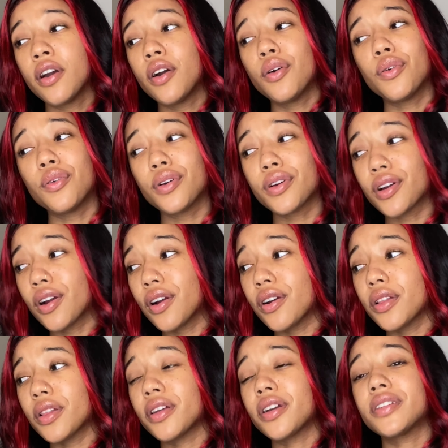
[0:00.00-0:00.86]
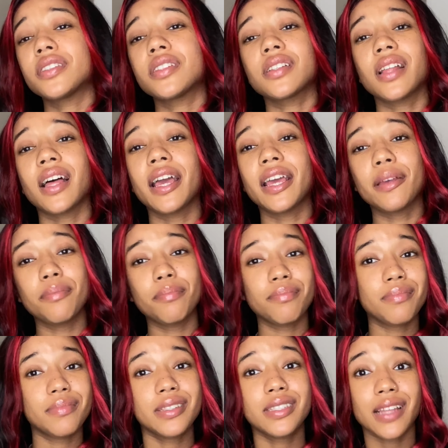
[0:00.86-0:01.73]
or a curler to like
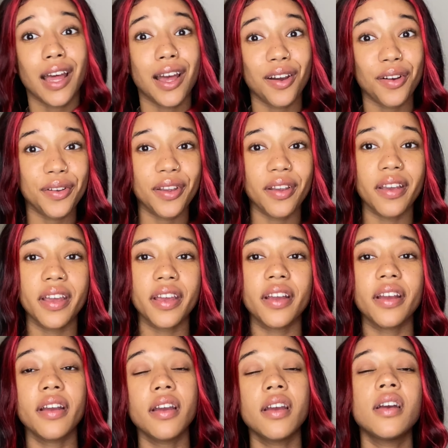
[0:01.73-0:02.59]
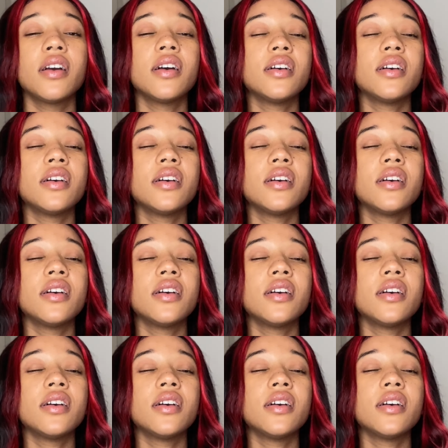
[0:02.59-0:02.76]
style your hair.